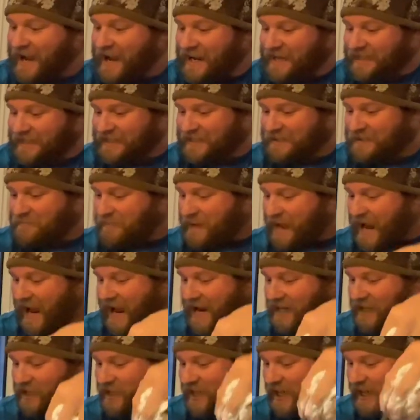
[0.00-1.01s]

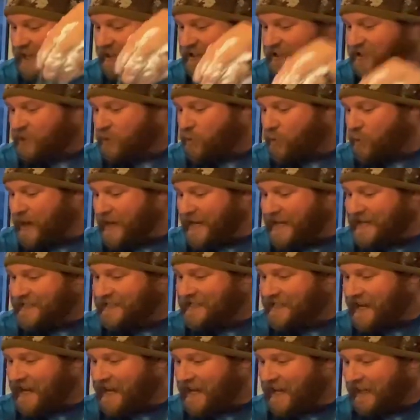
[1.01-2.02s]
smash it, squeeze
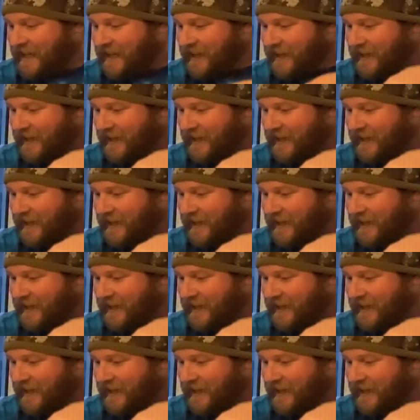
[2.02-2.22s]
it.